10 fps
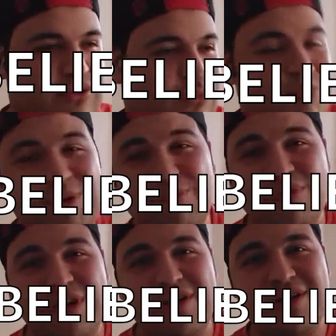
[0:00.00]
And when people
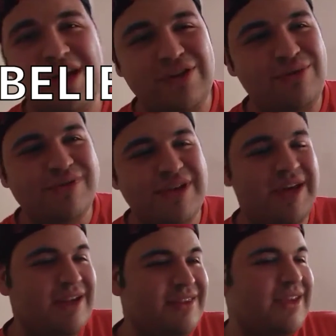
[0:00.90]
tell you you can't do
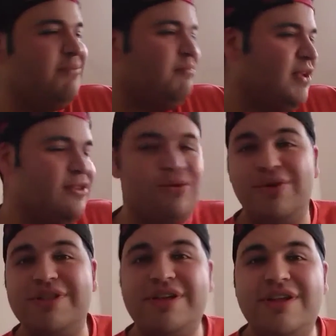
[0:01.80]
anything, don't
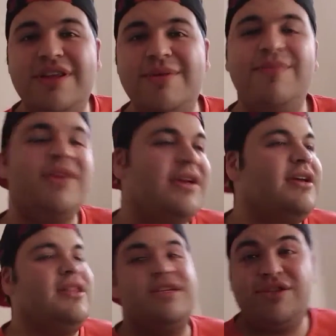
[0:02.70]
listen to them.
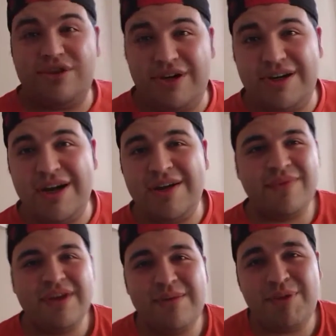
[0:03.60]
Listen to your gut.
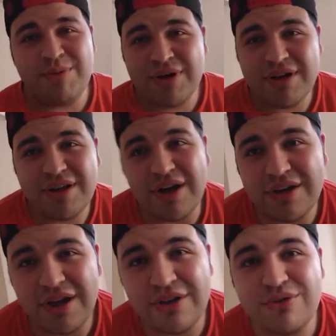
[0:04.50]
People are gonna talk
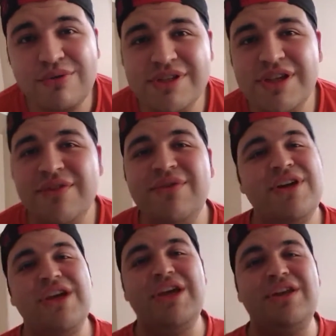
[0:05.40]
you out of doing
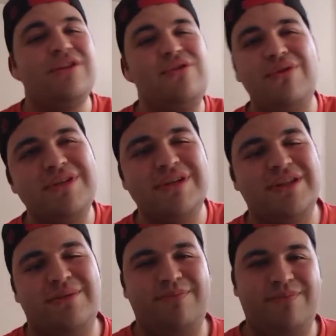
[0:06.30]
stuff. Don't listen to
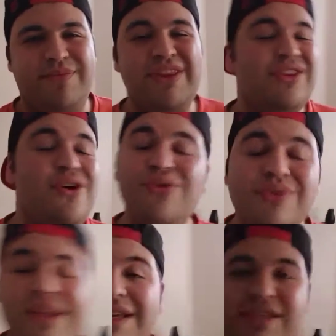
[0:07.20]
them.
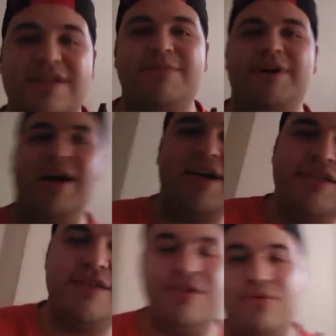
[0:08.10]
Don't listen to them, guys.
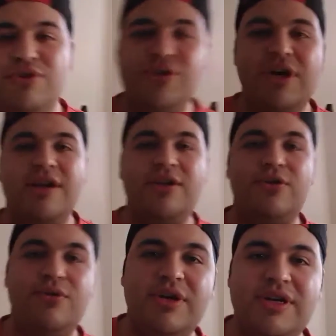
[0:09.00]
So what you gotta
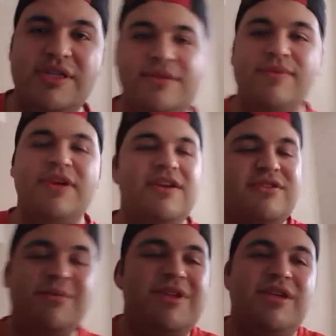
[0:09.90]
do is,
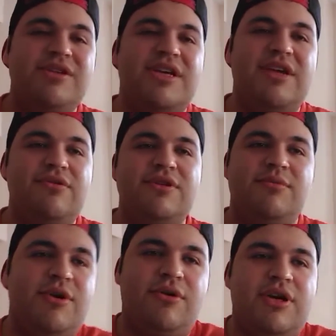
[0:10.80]
somebody tells you you can't do
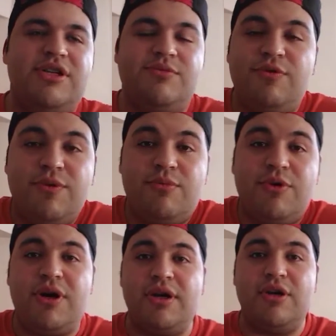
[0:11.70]
something, okay, just prove them
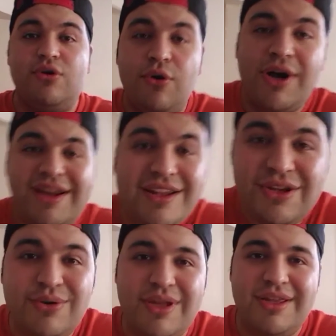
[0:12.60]
wrong. Go ahead and
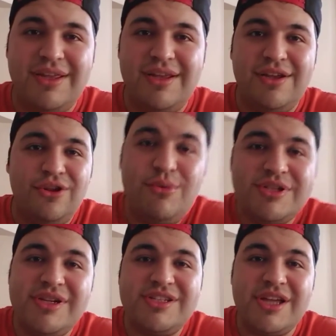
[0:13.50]
do it. Nobody's
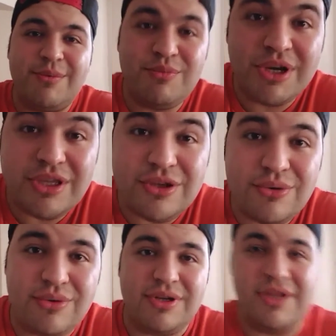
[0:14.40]
gonna stop you but
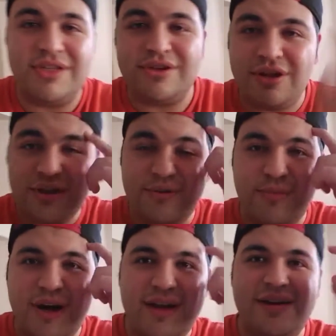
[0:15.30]
you. It's all in your
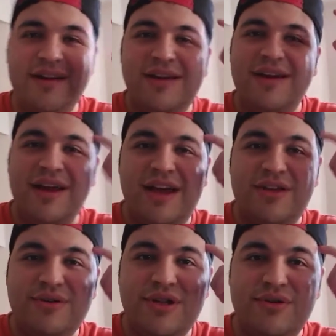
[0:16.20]
mind, and
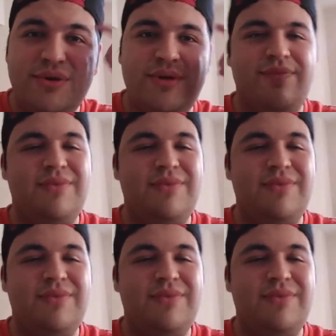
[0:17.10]
you can do it.